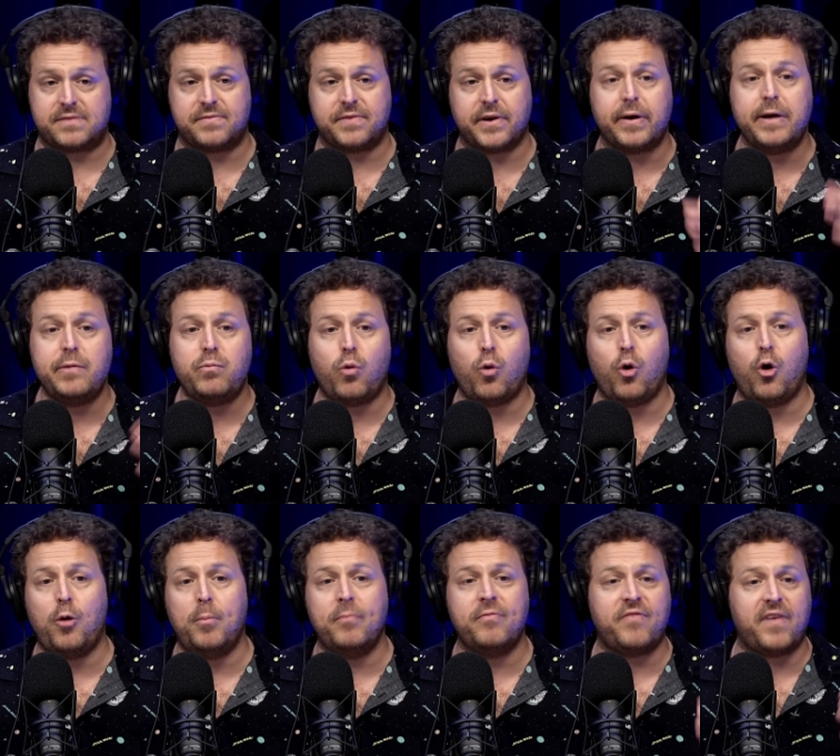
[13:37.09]
Very
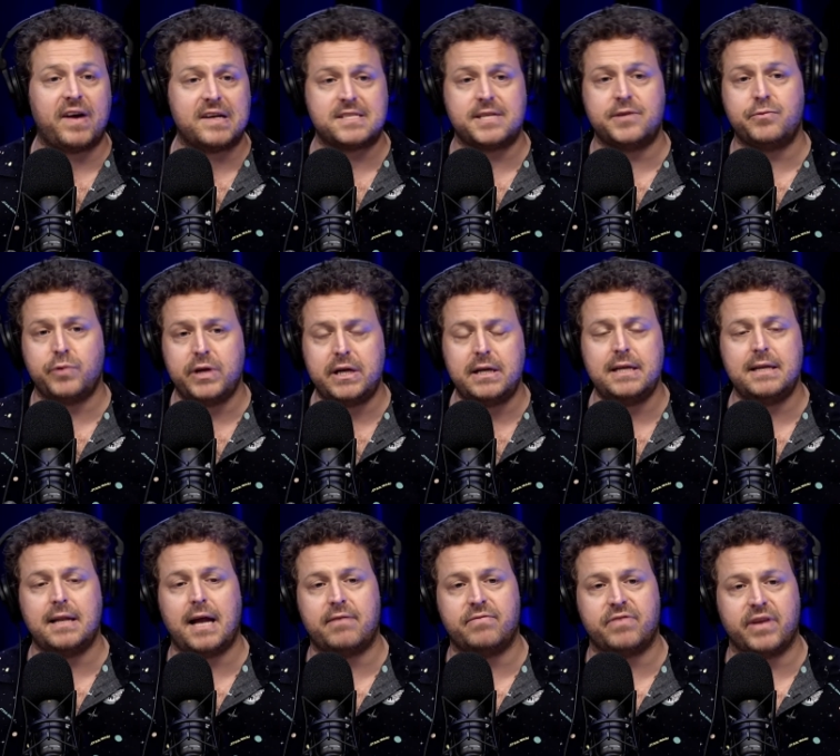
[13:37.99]
warm, fuzzy, really
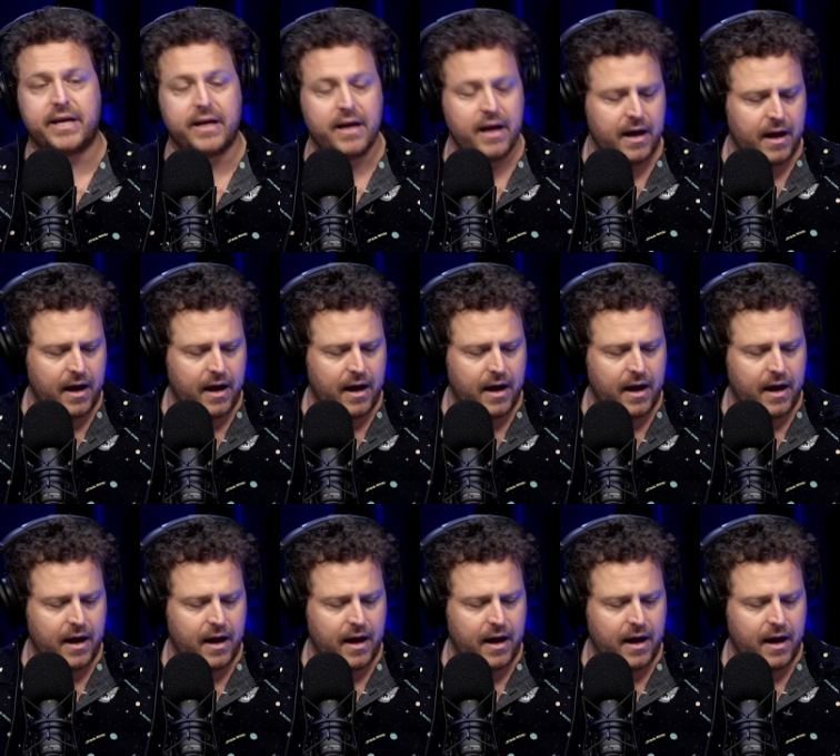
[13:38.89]
lovely.